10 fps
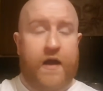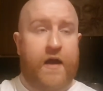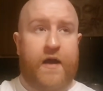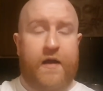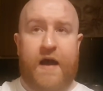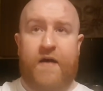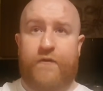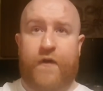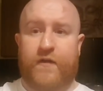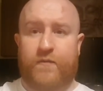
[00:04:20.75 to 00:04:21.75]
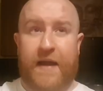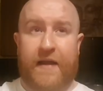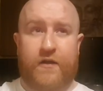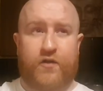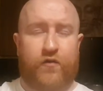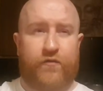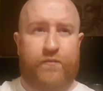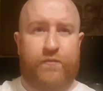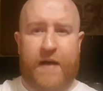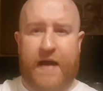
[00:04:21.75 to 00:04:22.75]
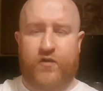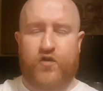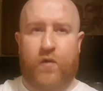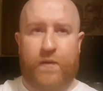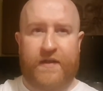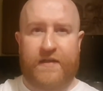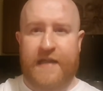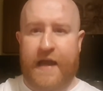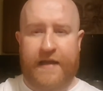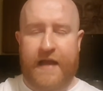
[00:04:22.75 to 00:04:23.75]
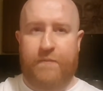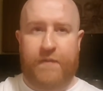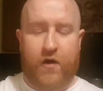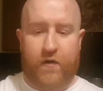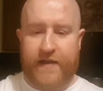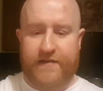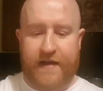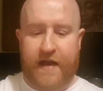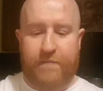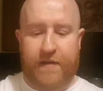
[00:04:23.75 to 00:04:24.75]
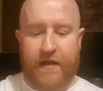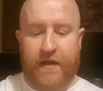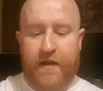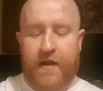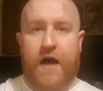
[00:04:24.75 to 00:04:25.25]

At Forest Bank, a Dove bar of soap, I think it's 99p or 89p.